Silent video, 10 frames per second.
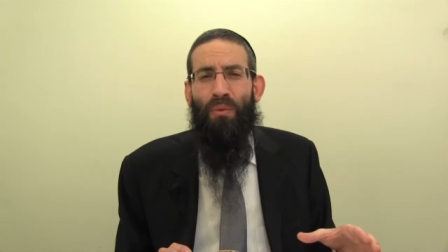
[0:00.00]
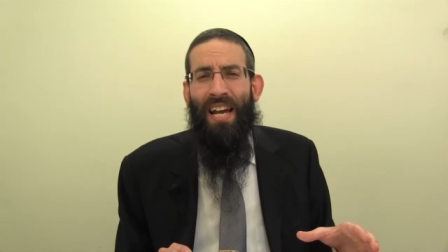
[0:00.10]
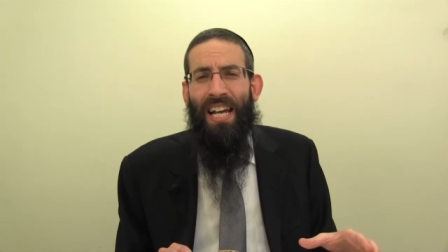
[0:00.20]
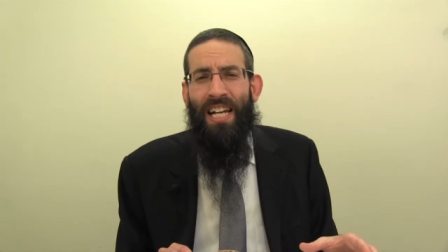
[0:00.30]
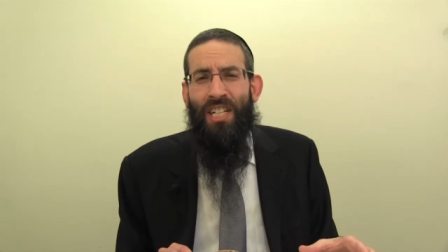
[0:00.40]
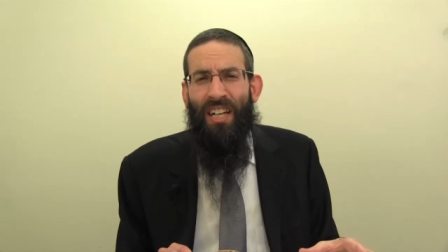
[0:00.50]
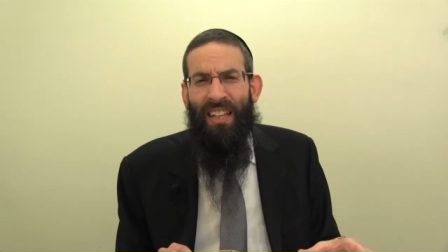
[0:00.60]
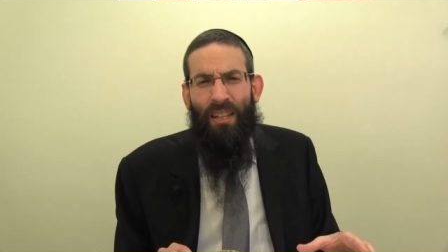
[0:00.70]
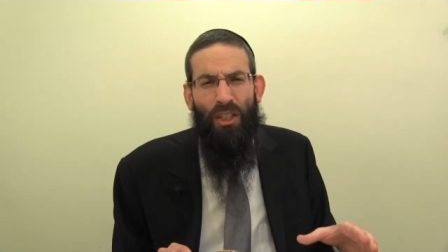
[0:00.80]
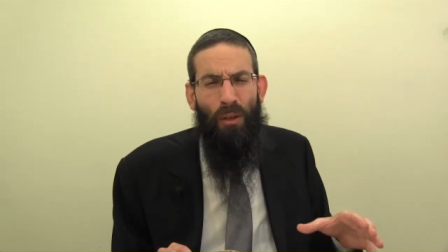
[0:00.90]
arrange that
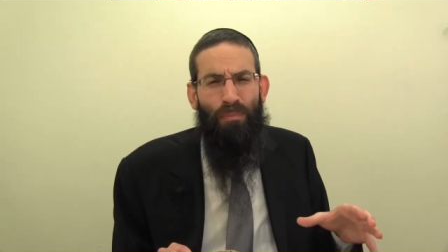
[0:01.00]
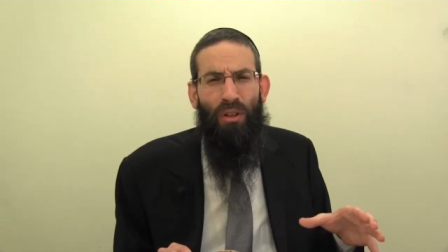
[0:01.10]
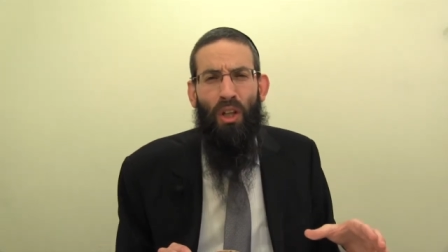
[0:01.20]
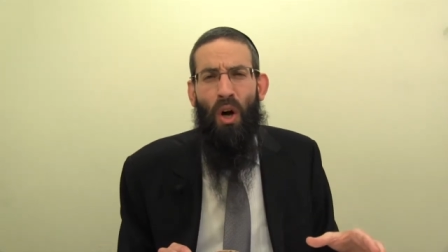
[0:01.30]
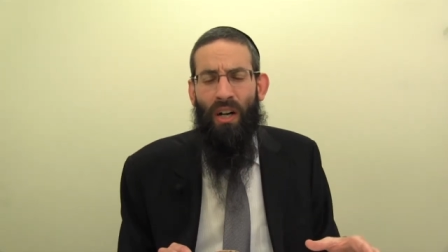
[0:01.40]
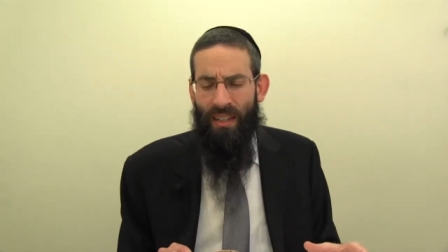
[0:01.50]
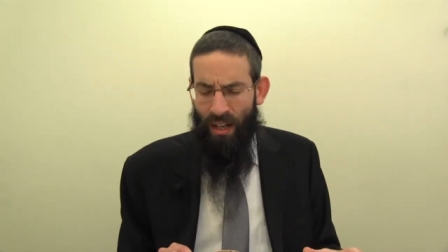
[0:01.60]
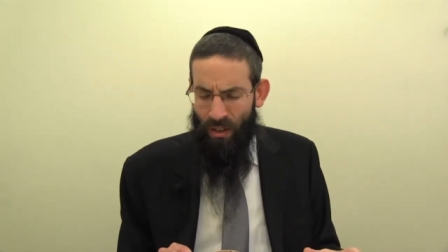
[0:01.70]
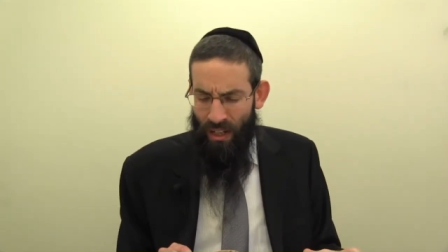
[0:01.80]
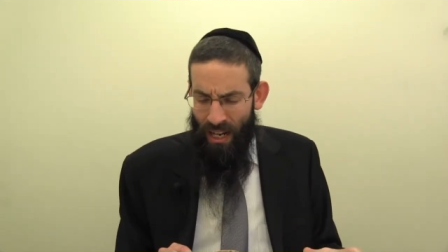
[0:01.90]
they should prolong in
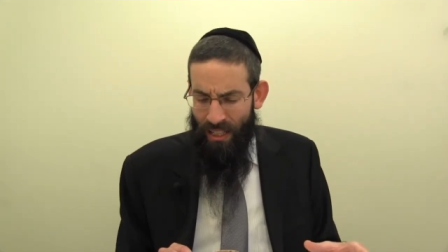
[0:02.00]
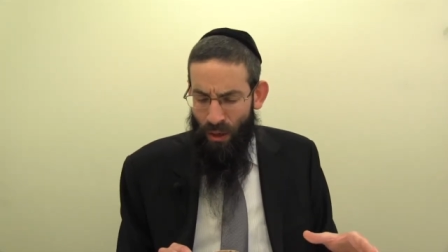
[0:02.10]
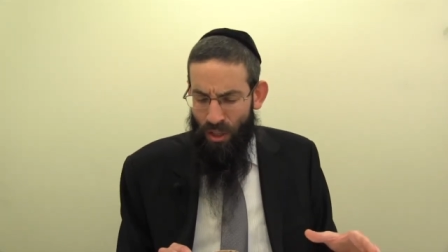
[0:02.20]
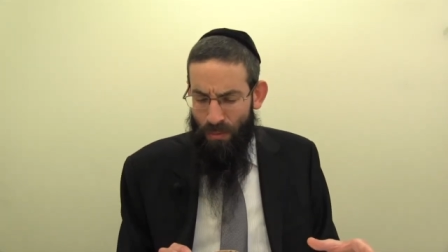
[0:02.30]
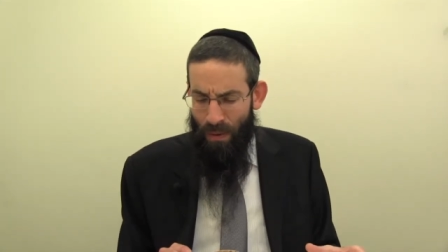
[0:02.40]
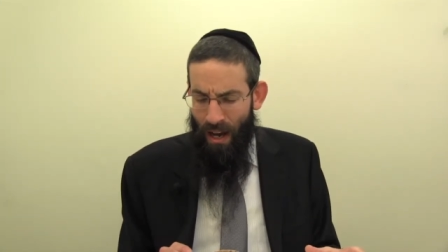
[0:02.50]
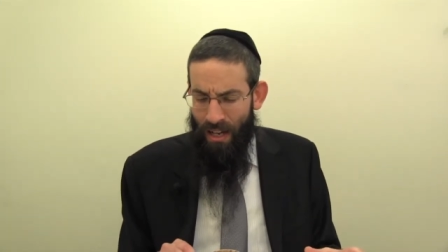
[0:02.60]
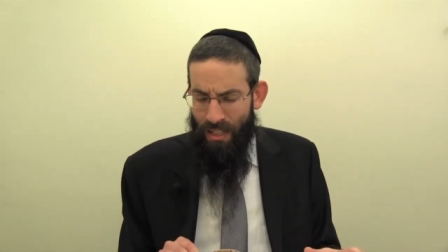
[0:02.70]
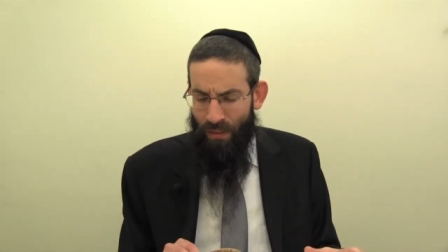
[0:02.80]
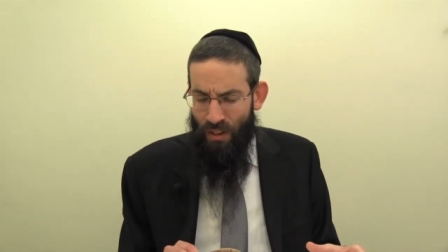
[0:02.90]
their, in their
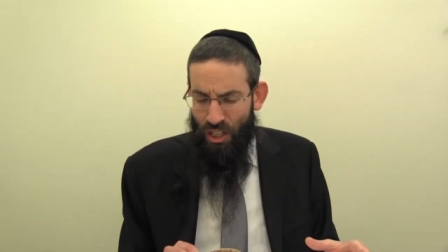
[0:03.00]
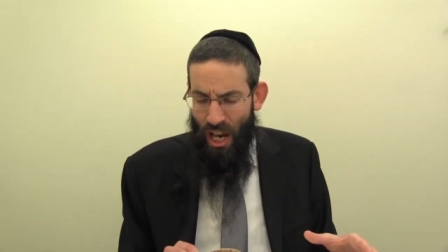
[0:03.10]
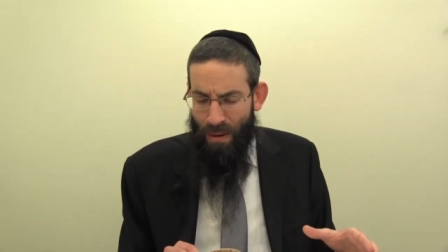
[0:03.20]
response? One